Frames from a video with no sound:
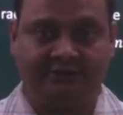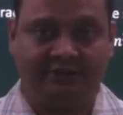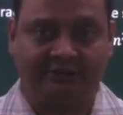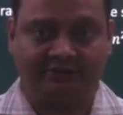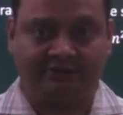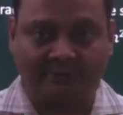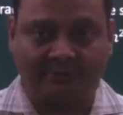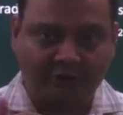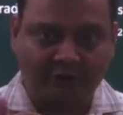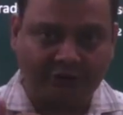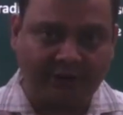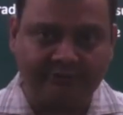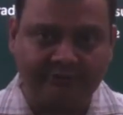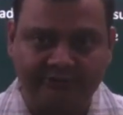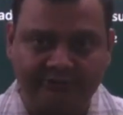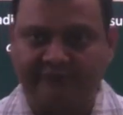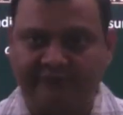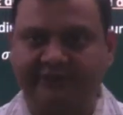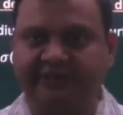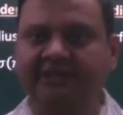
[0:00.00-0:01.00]
Suppose I'm
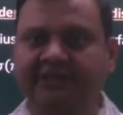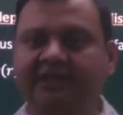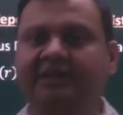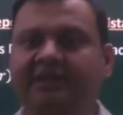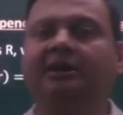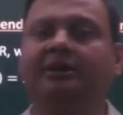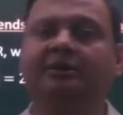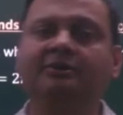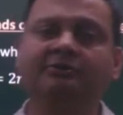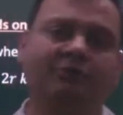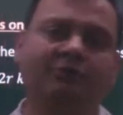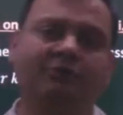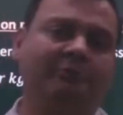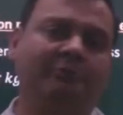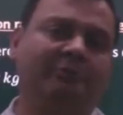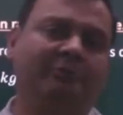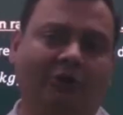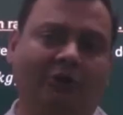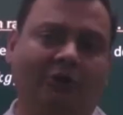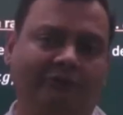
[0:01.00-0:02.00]
driving the car from
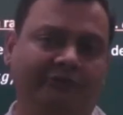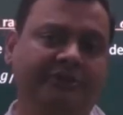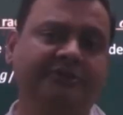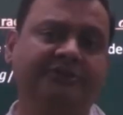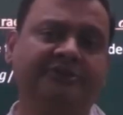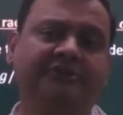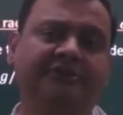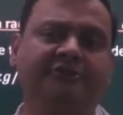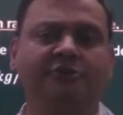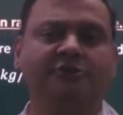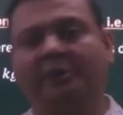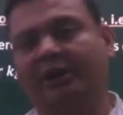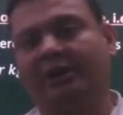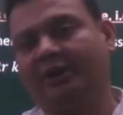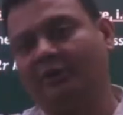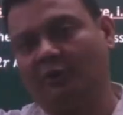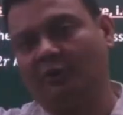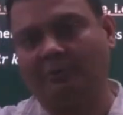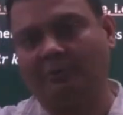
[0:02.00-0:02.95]
my office to my home